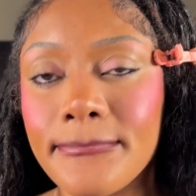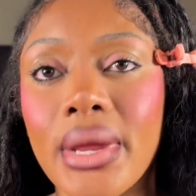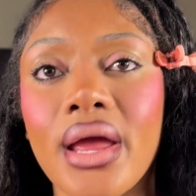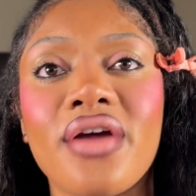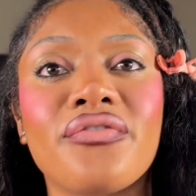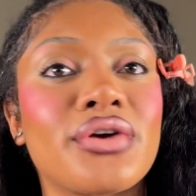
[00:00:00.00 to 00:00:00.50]

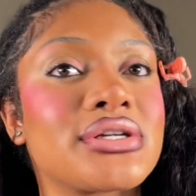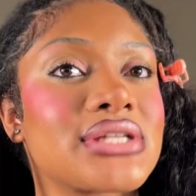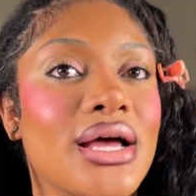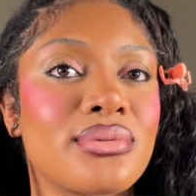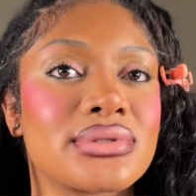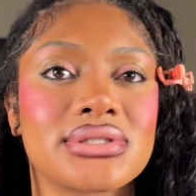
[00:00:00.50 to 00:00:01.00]
At first,
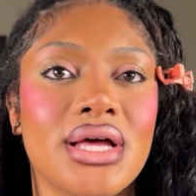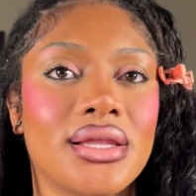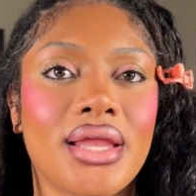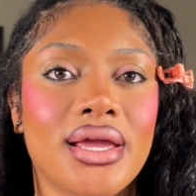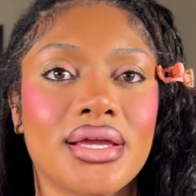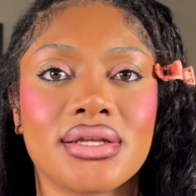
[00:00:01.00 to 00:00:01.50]
I was not
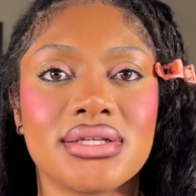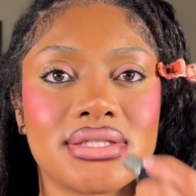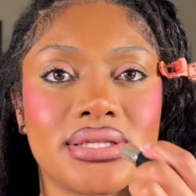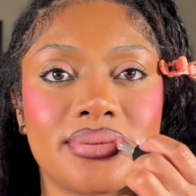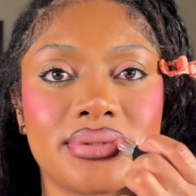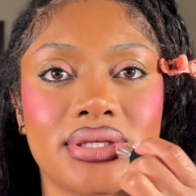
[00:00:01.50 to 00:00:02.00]
liking this
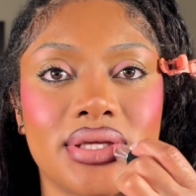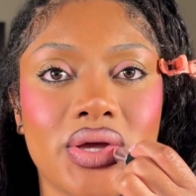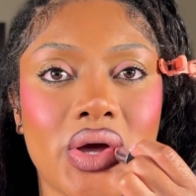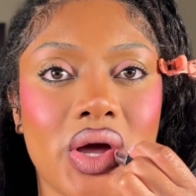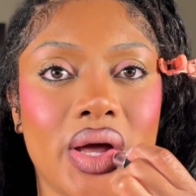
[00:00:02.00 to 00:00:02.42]
lipstick, y'all.